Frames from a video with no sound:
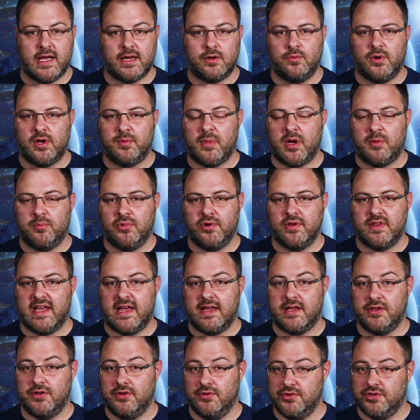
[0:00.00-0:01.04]
And remember
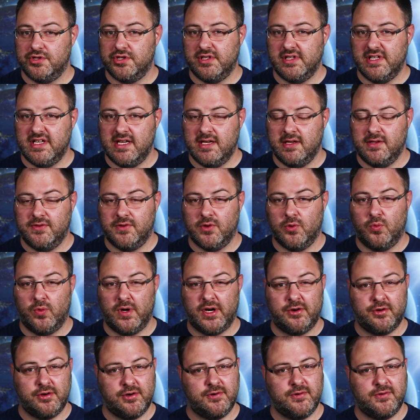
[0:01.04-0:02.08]
that usually, the
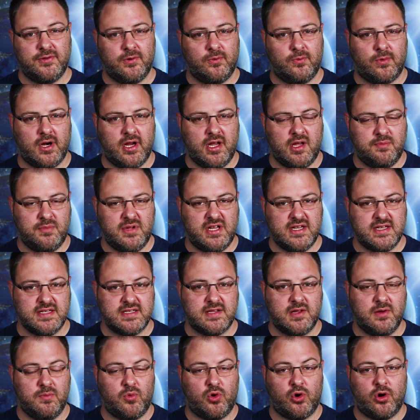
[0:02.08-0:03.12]
weirder the rhyme
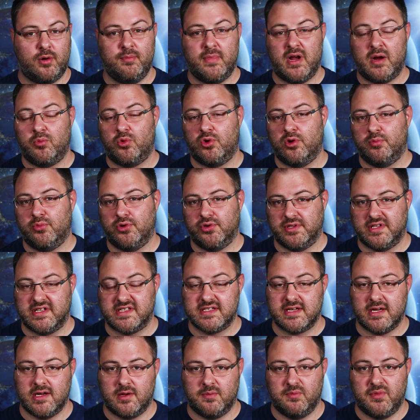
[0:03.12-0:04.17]
is, the more memorable
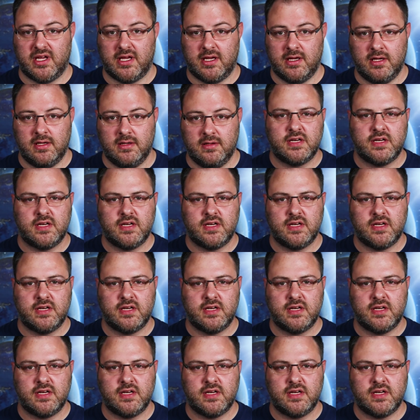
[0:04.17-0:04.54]
it's gonna be.